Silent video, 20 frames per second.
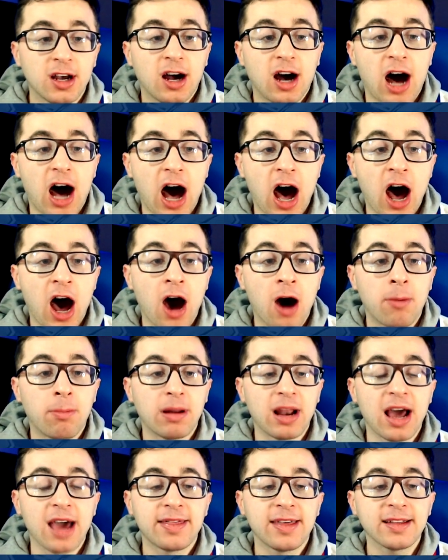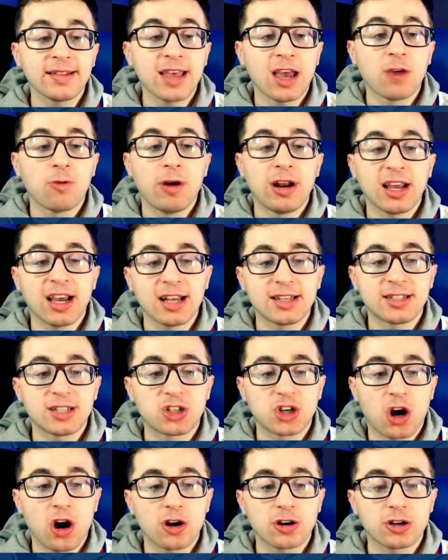But I think they win against the
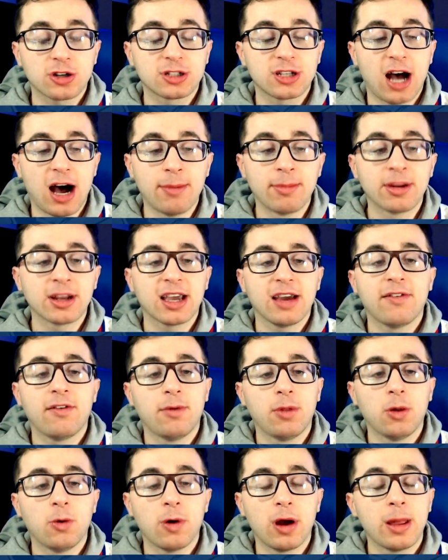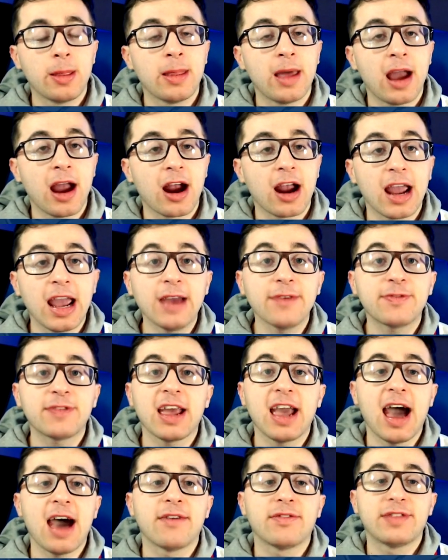Chargers. I'm going to give them the win there if they
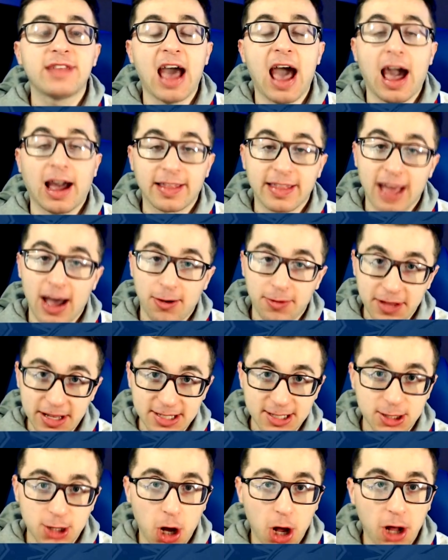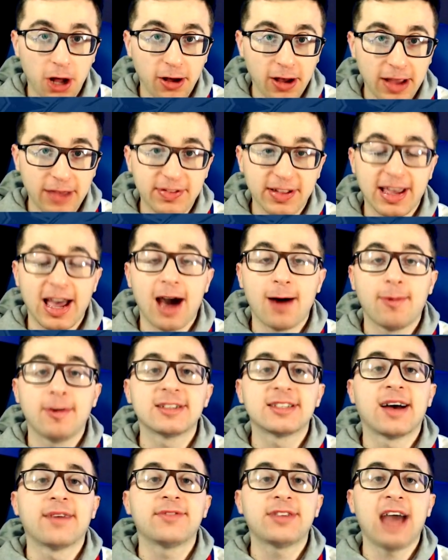have Dak. Now, this is all if the Cowboys
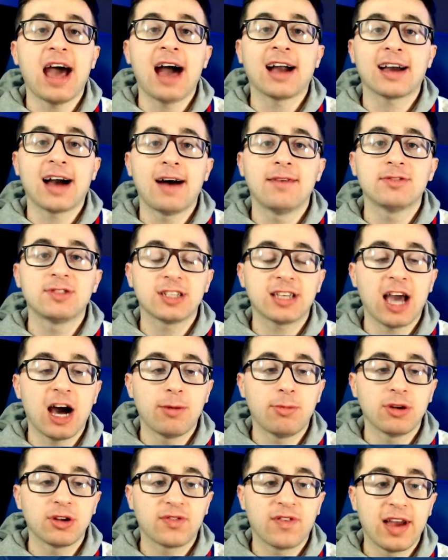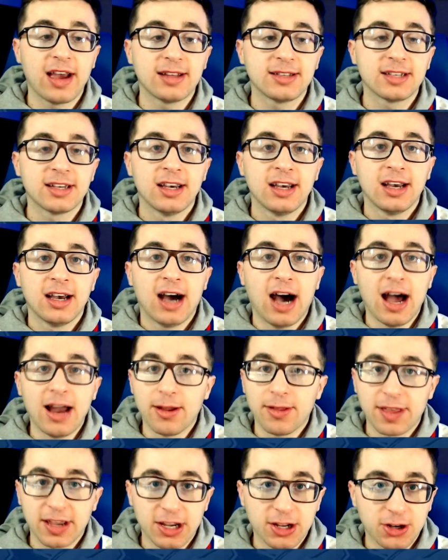have Dak. Obviously, Cowboys fans, I
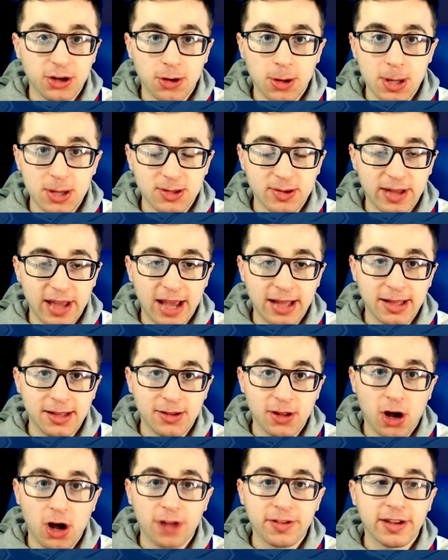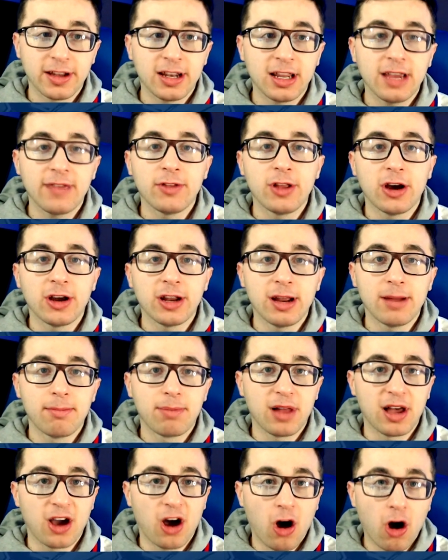don't think you're doing this with Andy Dalton, even though he didn't
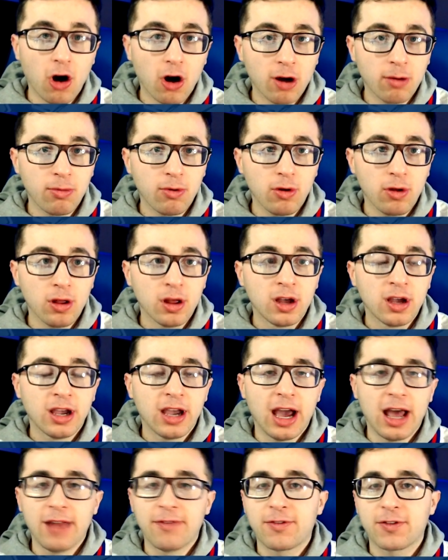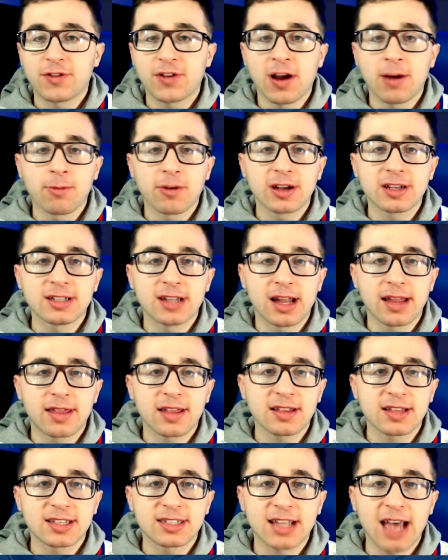play horrible. And for some reason, I
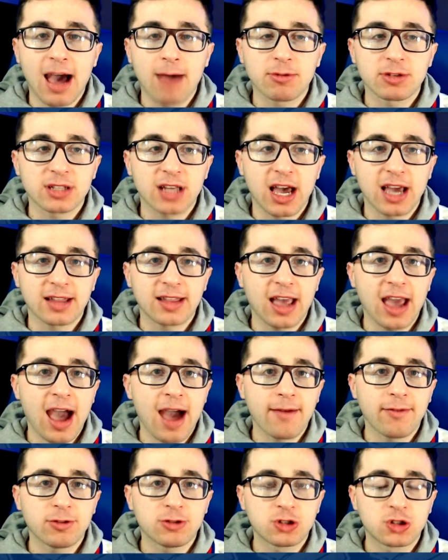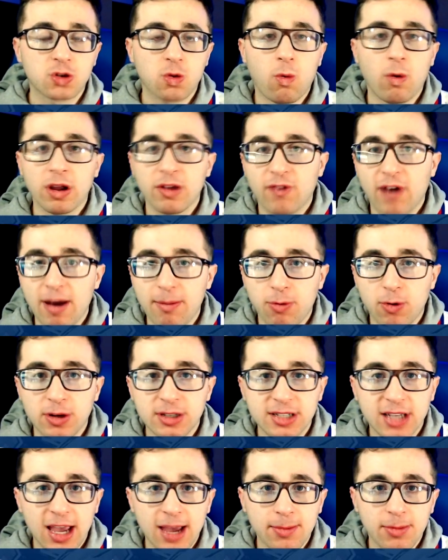think the stat was like they averaged 25
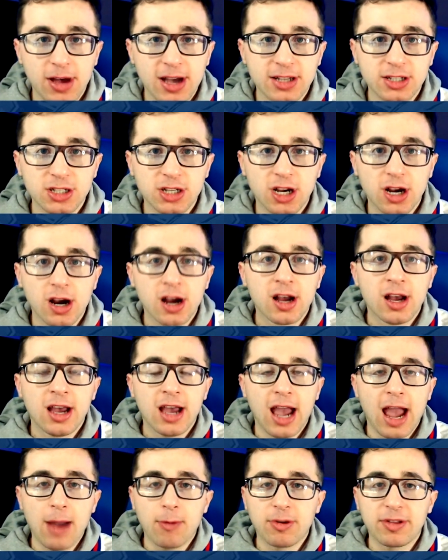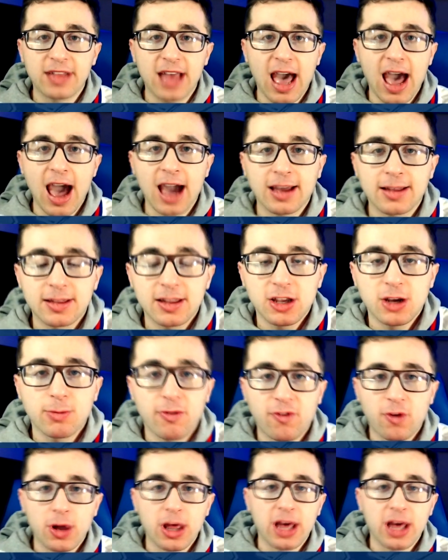points a game last year. And with Dak, the year before that, they